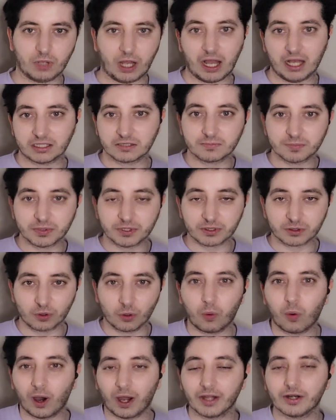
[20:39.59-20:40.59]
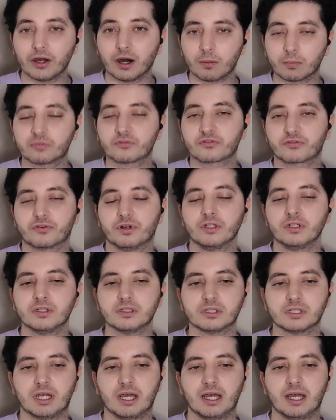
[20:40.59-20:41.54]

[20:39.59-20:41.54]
has been quite upfront,